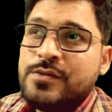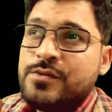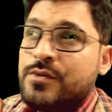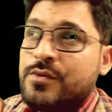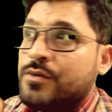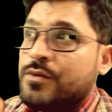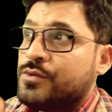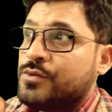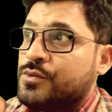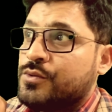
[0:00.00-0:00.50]

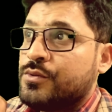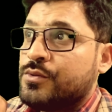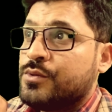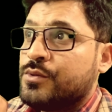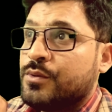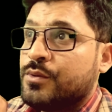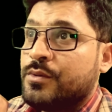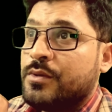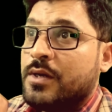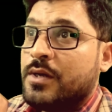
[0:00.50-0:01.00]
So
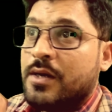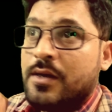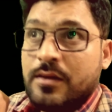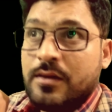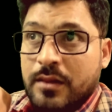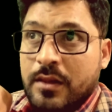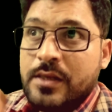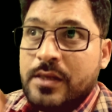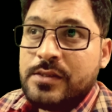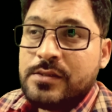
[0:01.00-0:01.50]
to-do
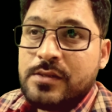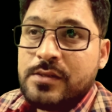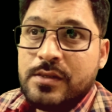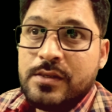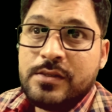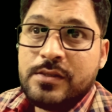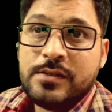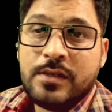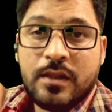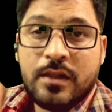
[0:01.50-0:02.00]
list
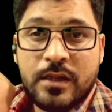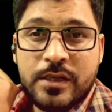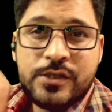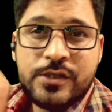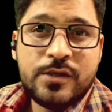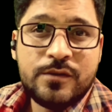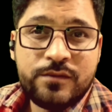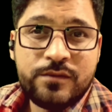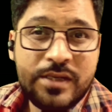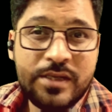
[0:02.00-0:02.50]
is a
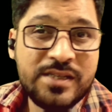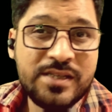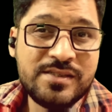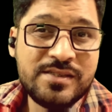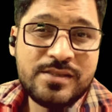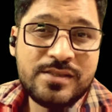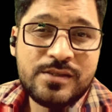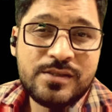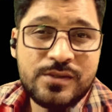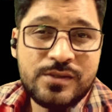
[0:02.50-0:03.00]
list of
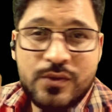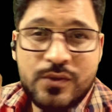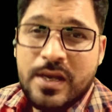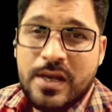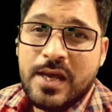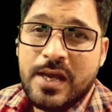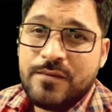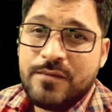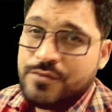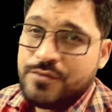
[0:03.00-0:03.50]
things you
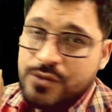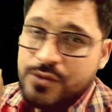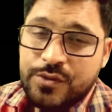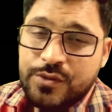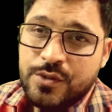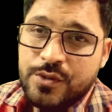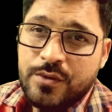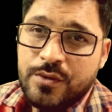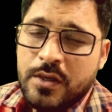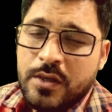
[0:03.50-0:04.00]
have
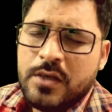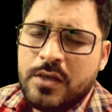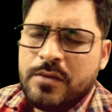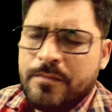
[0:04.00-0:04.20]
to do.